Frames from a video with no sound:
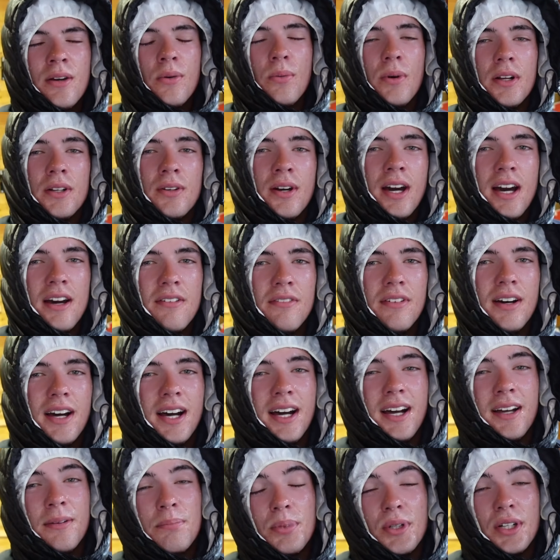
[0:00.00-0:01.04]
when you have
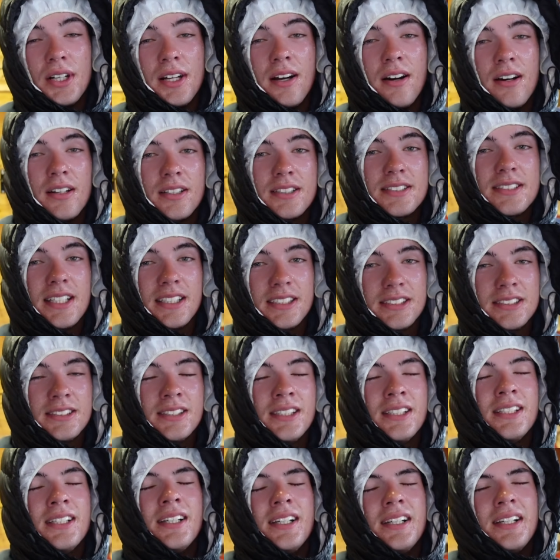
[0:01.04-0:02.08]
a pretty hard session,
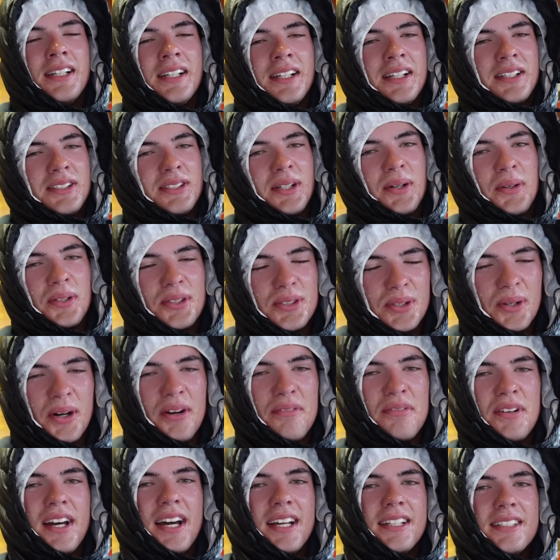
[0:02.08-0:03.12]
so sorry
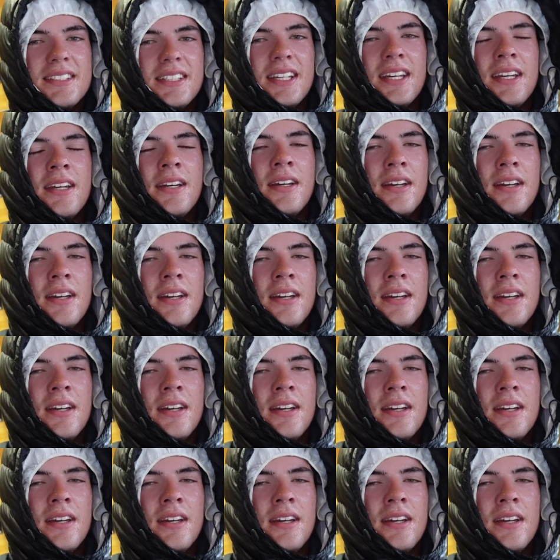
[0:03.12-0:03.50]
for that.